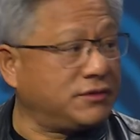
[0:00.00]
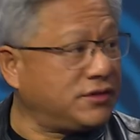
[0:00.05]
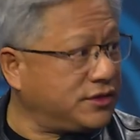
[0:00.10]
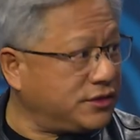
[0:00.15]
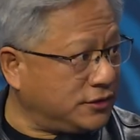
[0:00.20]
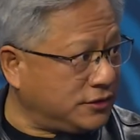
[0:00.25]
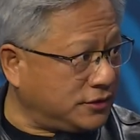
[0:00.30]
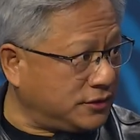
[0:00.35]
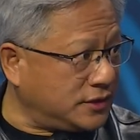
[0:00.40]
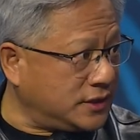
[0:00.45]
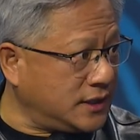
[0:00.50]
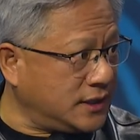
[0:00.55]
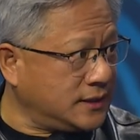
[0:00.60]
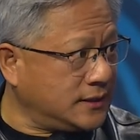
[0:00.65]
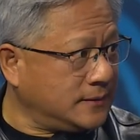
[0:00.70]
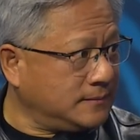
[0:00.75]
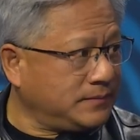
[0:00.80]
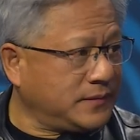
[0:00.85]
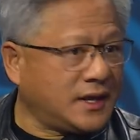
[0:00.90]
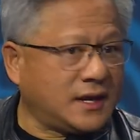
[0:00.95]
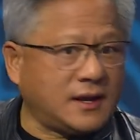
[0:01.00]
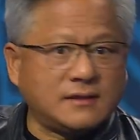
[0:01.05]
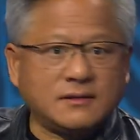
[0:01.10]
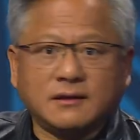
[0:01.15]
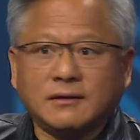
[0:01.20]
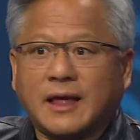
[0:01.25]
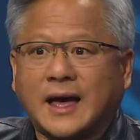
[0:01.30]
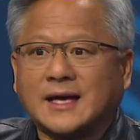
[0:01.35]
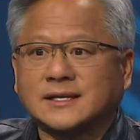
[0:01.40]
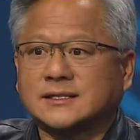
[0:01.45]
Third. And
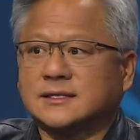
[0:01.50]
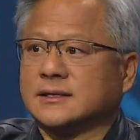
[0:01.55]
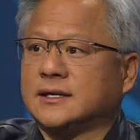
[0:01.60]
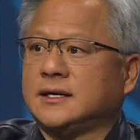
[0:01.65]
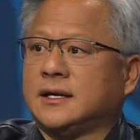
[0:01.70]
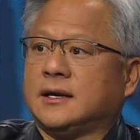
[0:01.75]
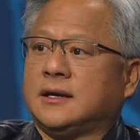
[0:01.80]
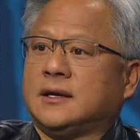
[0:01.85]
then lastly,